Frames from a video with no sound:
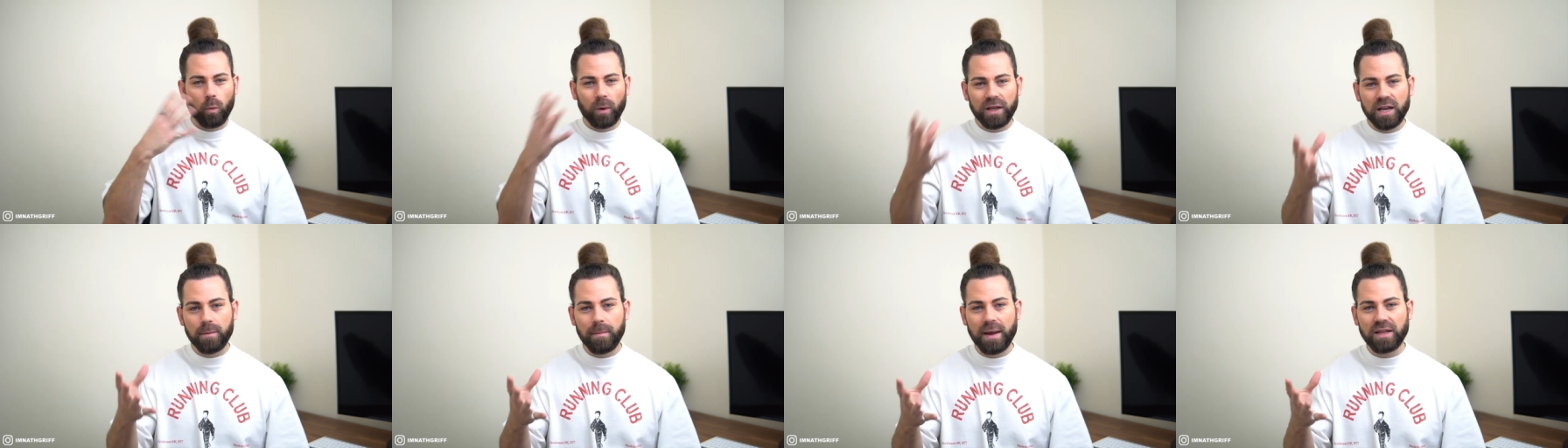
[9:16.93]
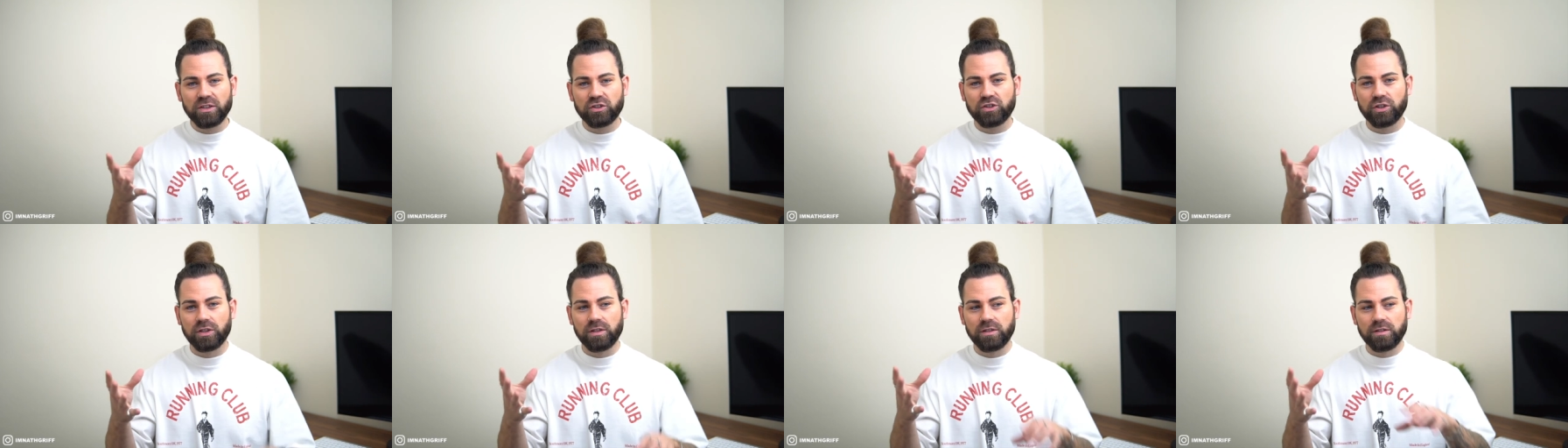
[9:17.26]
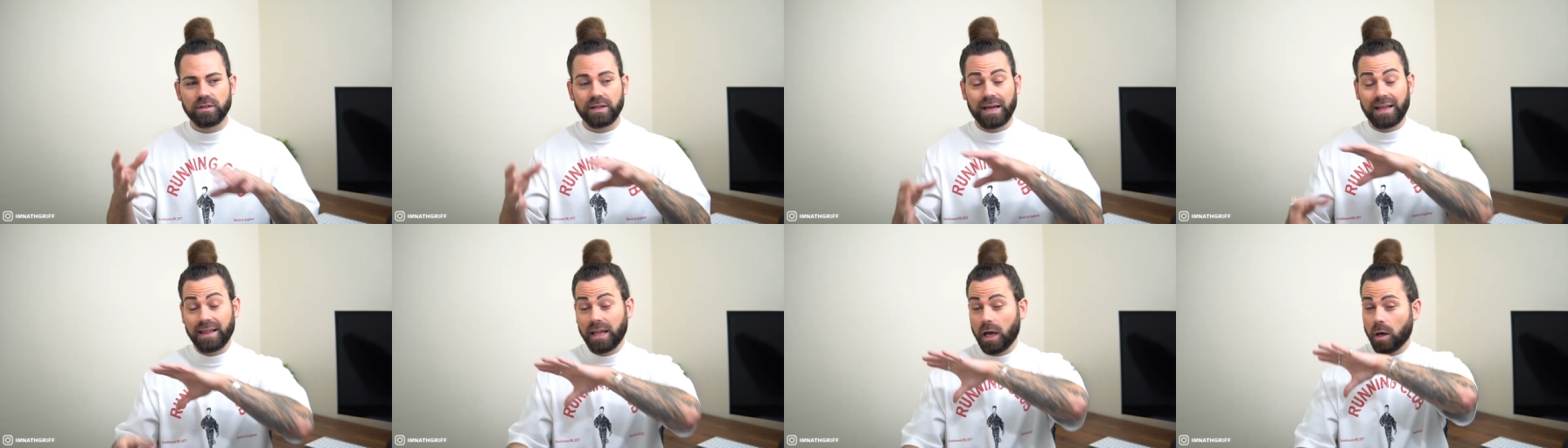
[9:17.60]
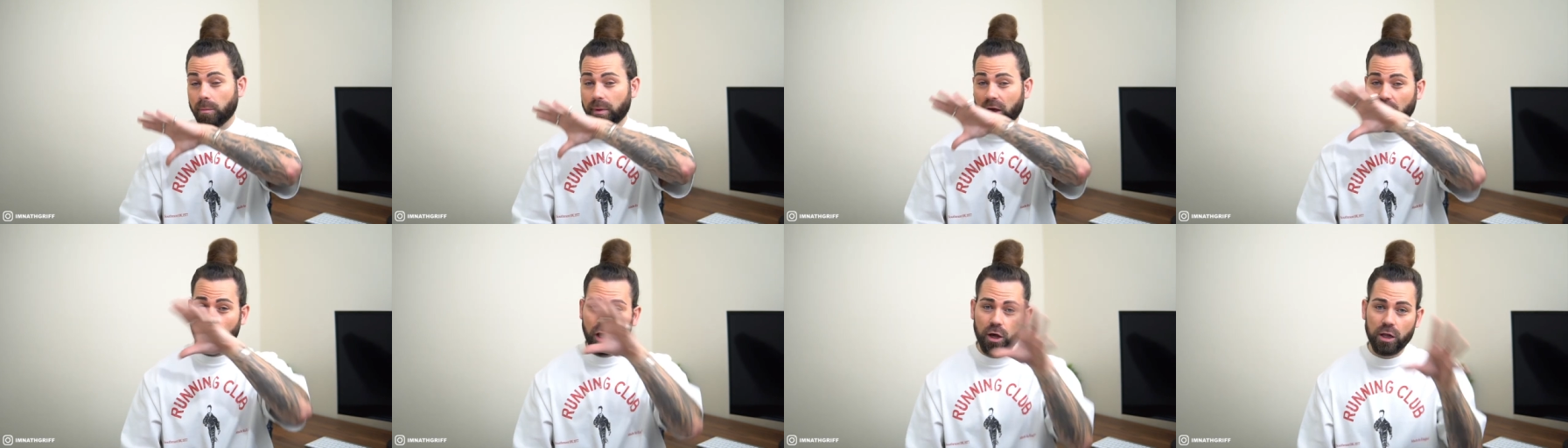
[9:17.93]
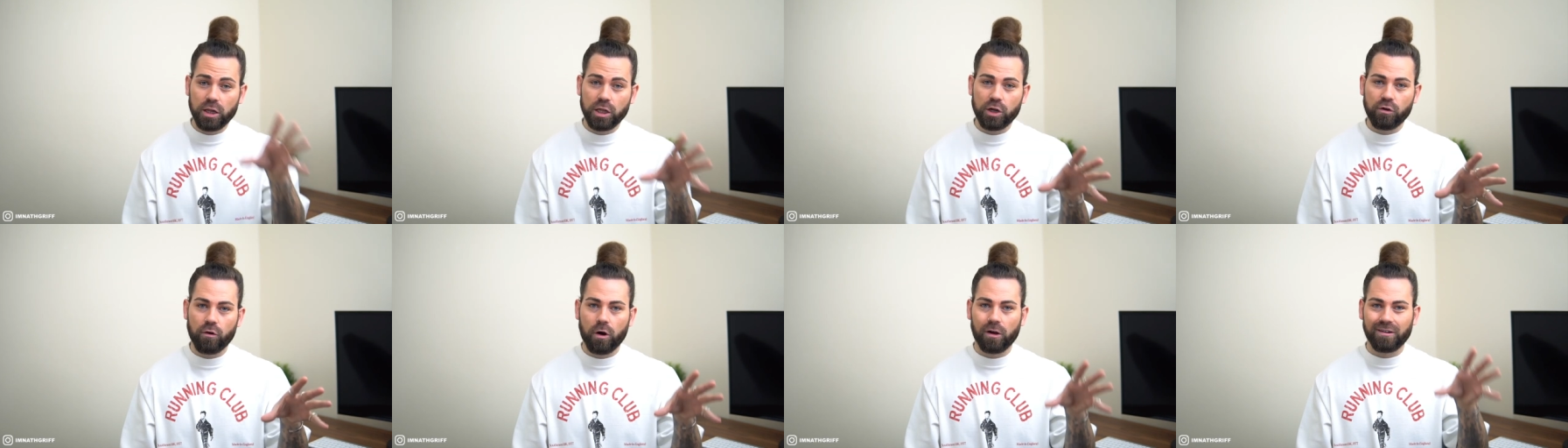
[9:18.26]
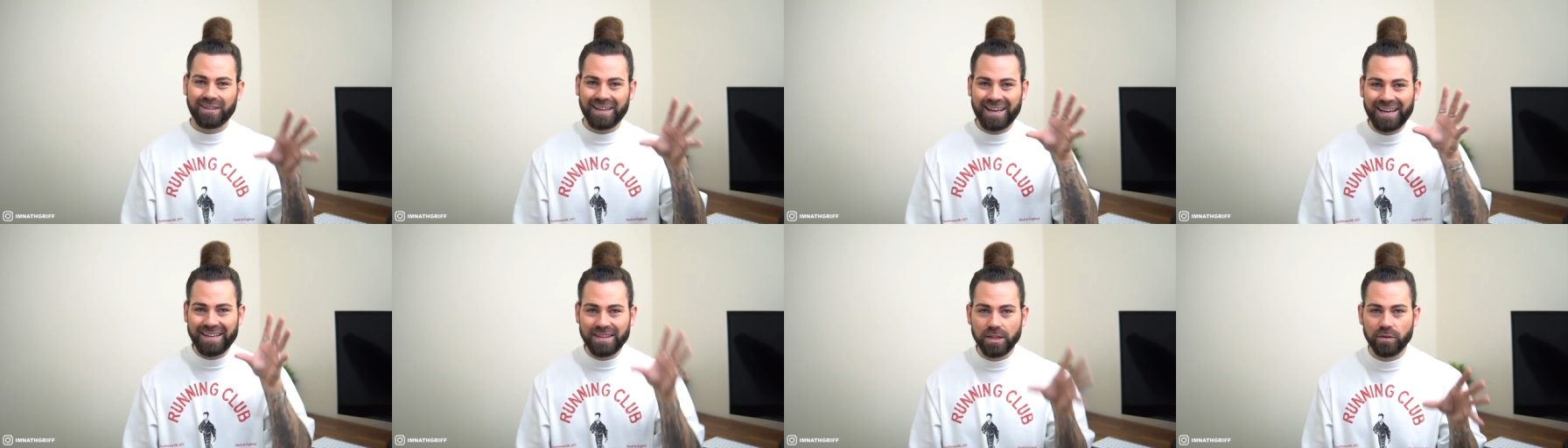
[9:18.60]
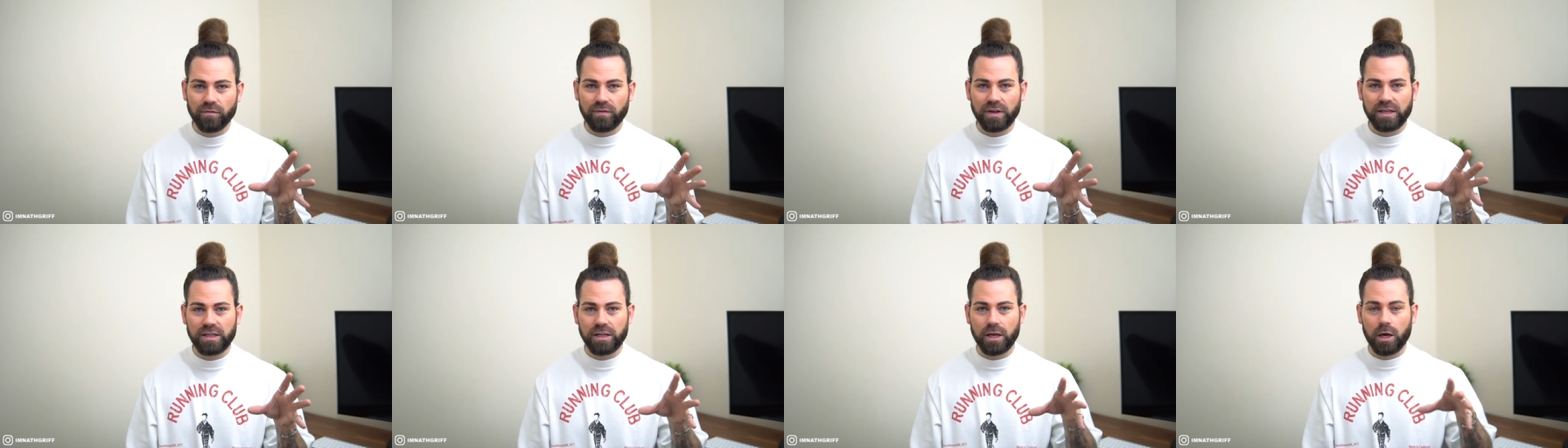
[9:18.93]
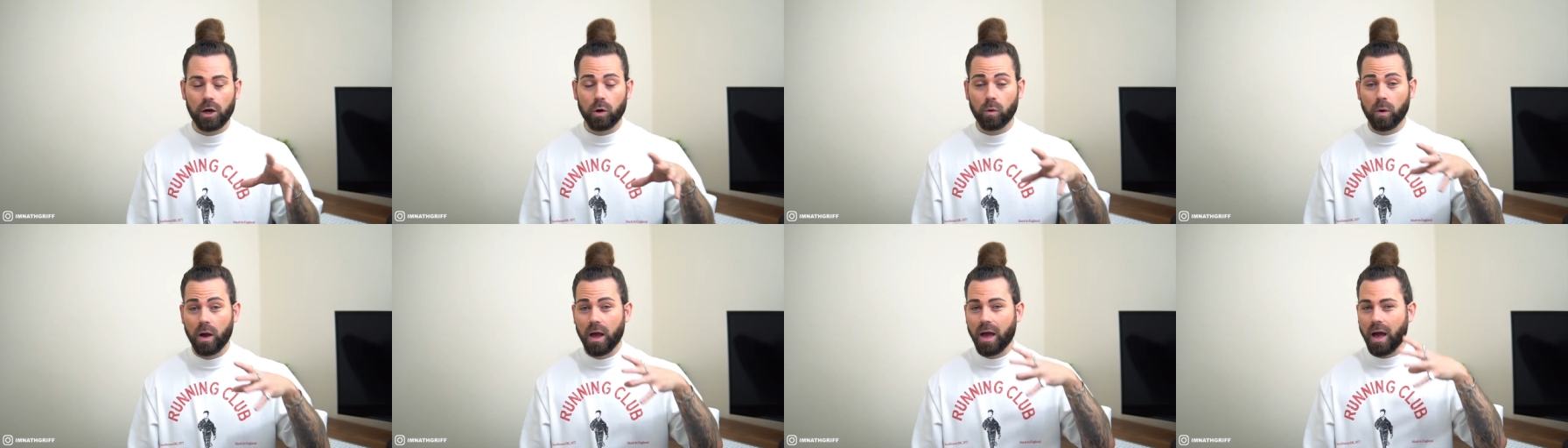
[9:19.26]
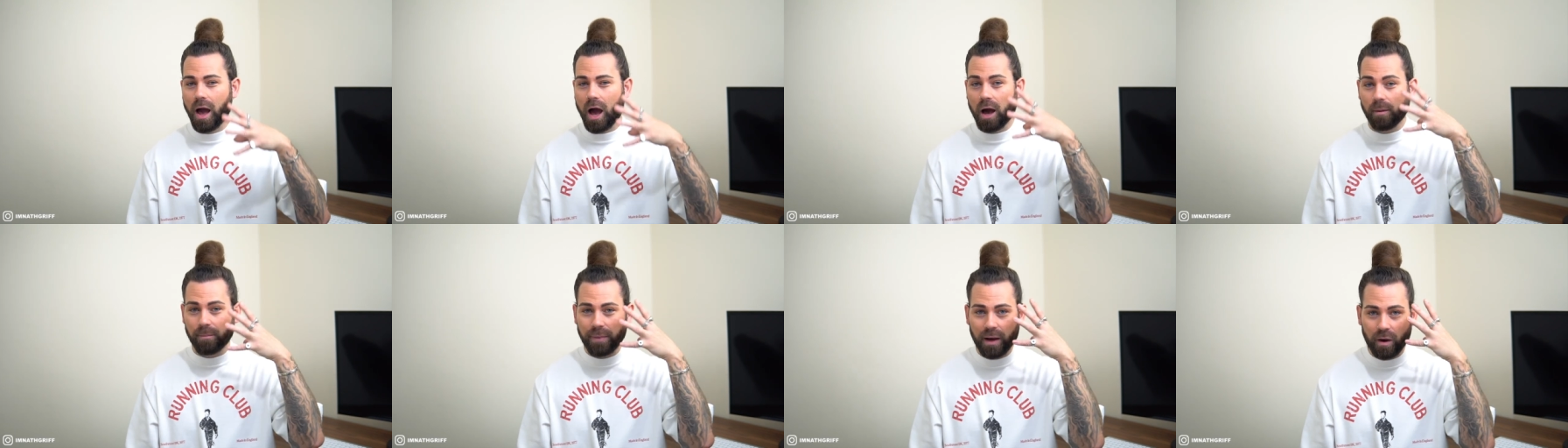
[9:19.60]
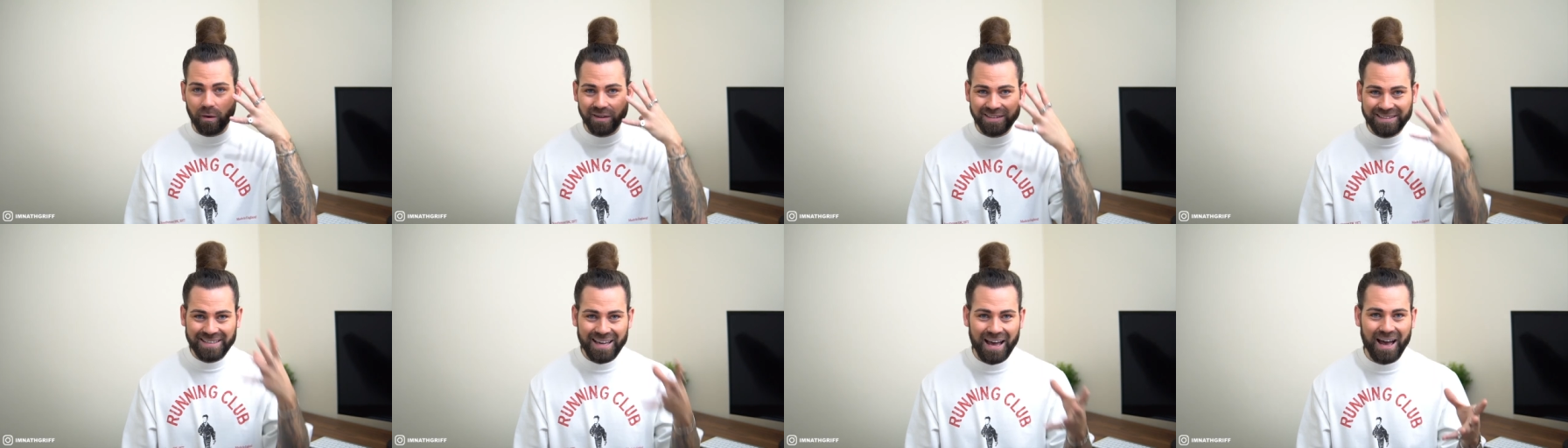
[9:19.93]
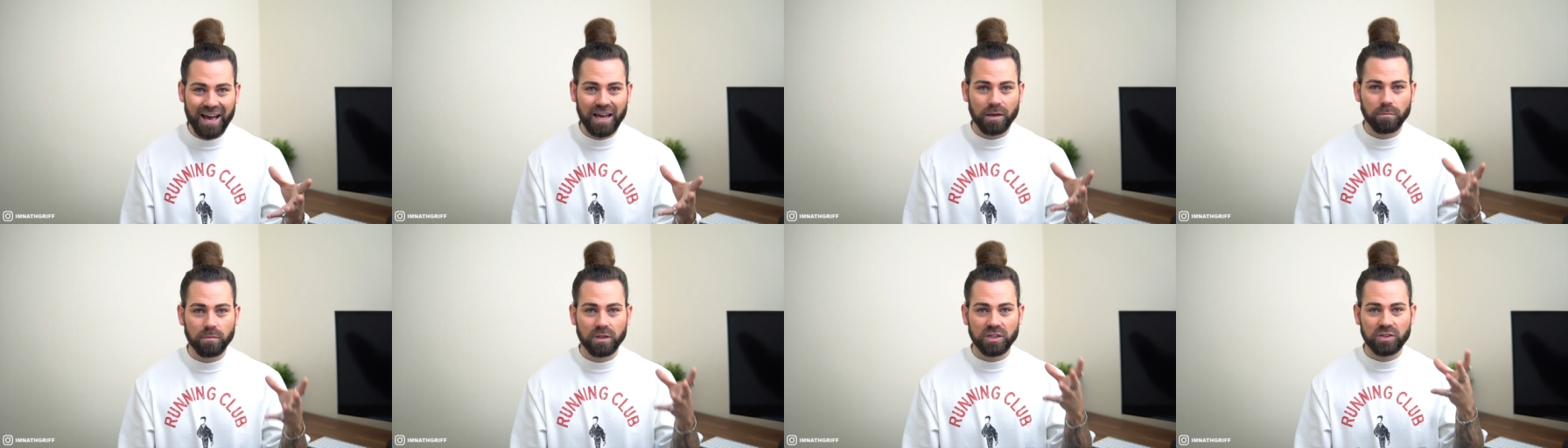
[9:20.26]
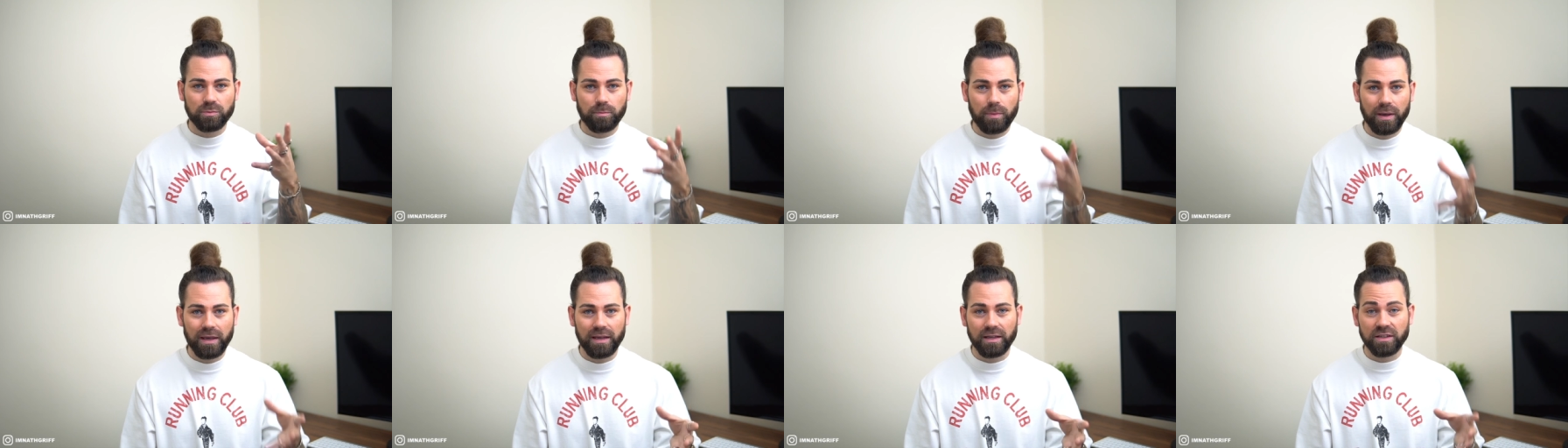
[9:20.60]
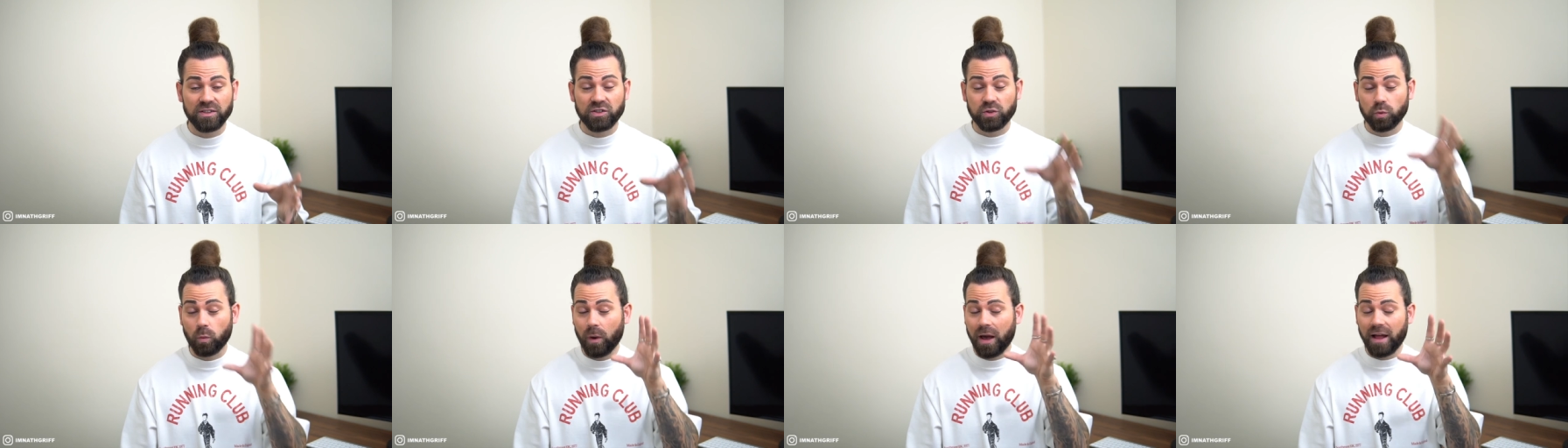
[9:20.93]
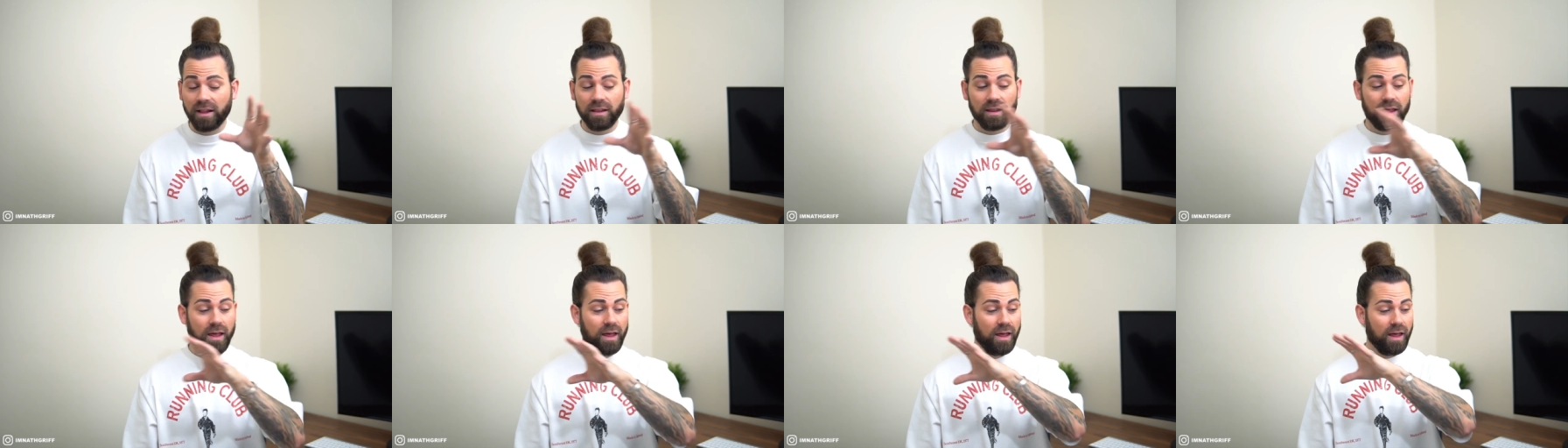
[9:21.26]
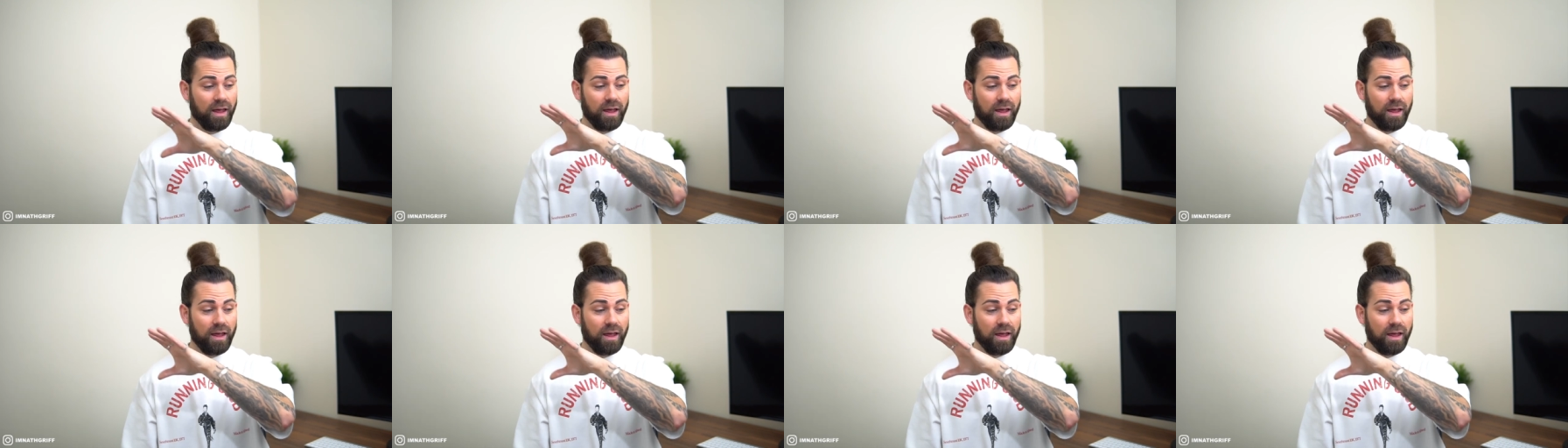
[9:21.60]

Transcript: When I mentioned a little bit earlier on in the video about a timeless piece, well,